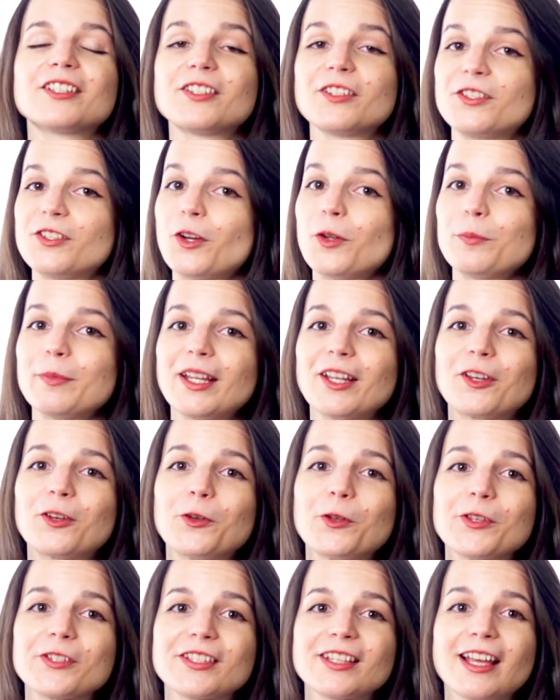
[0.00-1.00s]
Don't make
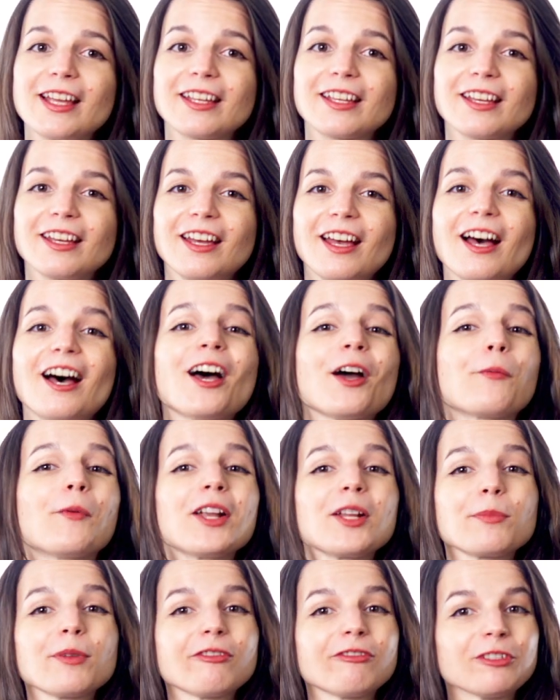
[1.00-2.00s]
goals like, I want
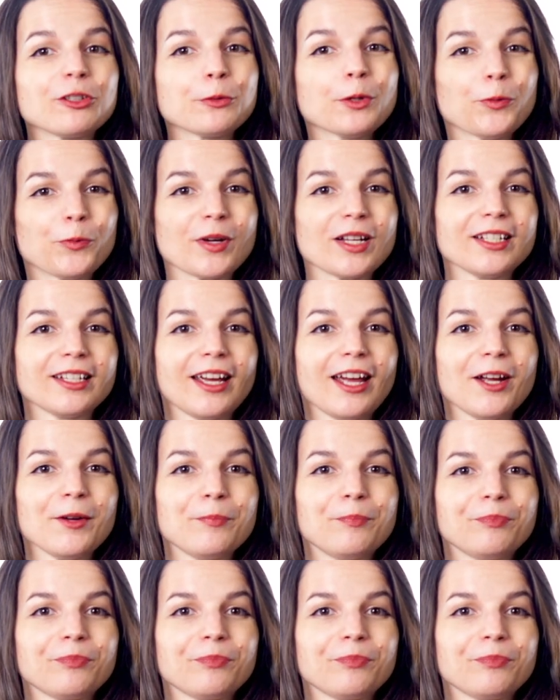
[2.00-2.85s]
to be fluent one day.